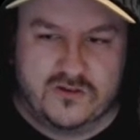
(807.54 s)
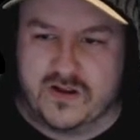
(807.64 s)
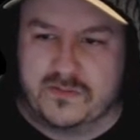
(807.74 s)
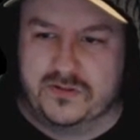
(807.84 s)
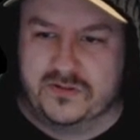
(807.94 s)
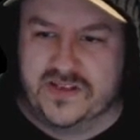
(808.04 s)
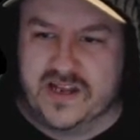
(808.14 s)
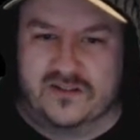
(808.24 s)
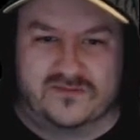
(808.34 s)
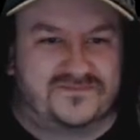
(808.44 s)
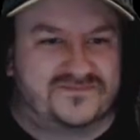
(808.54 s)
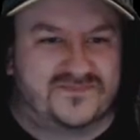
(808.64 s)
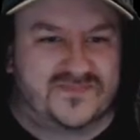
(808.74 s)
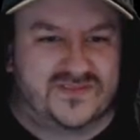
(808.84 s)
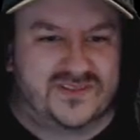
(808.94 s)
Greg Blundell,
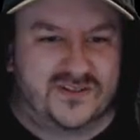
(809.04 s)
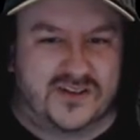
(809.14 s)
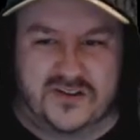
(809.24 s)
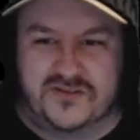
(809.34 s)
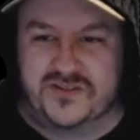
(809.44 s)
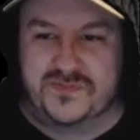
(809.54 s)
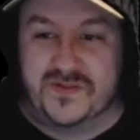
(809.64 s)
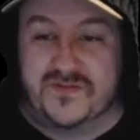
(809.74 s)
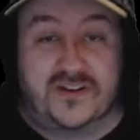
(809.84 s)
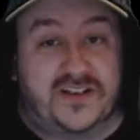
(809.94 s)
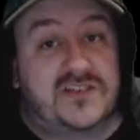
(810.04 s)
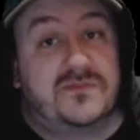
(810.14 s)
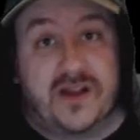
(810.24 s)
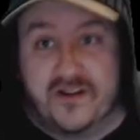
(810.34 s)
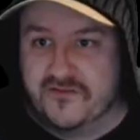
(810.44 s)
who goes on to be a very
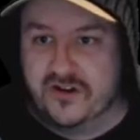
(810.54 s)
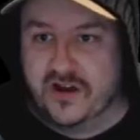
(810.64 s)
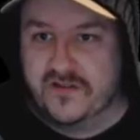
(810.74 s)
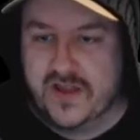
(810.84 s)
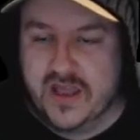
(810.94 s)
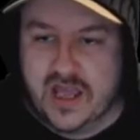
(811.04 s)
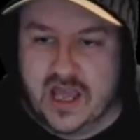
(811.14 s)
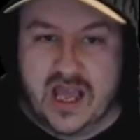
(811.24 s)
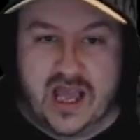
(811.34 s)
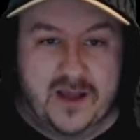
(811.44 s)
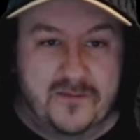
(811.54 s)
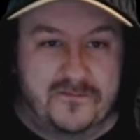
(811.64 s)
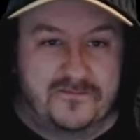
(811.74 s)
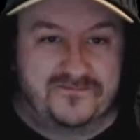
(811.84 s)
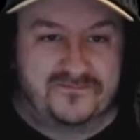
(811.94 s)
decent player in real life.
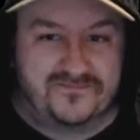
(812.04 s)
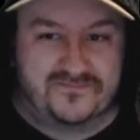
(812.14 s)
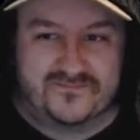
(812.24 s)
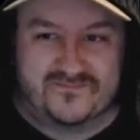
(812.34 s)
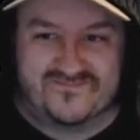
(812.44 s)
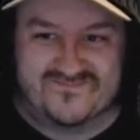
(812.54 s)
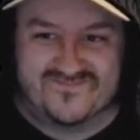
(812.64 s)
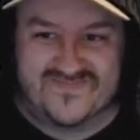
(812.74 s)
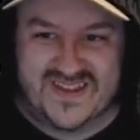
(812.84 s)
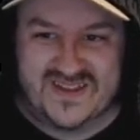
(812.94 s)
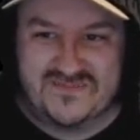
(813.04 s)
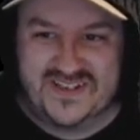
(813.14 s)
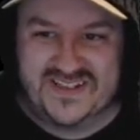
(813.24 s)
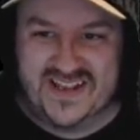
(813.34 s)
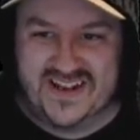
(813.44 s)
But
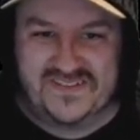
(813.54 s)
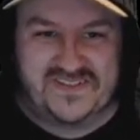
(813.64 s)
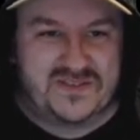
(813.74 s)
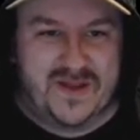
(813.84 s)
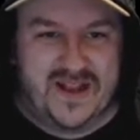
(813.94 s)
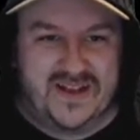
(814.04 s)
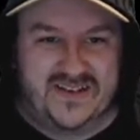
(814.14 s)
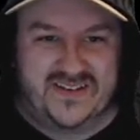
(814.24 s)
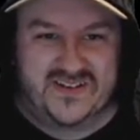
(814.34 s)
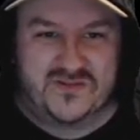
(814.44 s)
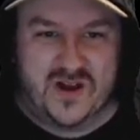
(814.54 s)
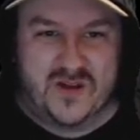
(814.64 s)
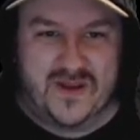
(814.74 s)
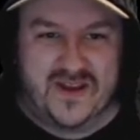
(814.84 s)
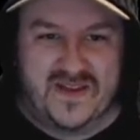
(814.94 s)
you see, I'd have to spend quite
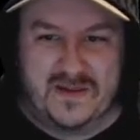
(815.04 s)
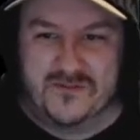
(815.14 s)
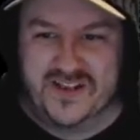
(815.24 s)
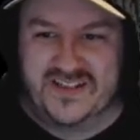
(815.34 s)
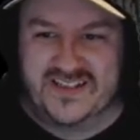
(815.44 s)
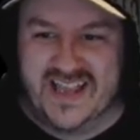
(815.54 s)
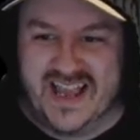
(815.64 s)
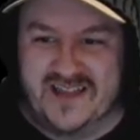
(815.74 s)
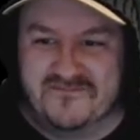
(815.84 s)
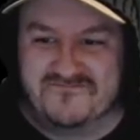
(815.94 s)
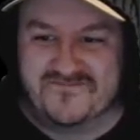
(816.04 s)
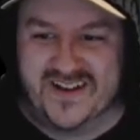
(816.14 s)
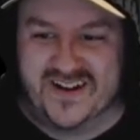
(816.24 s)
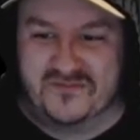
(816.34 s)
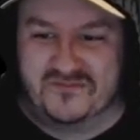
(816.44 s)
a bit of that money to get him,
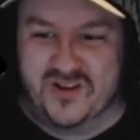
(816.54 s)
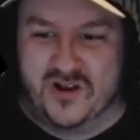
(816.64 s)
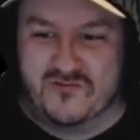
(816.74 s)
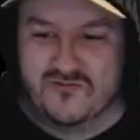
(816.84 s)
and I'm not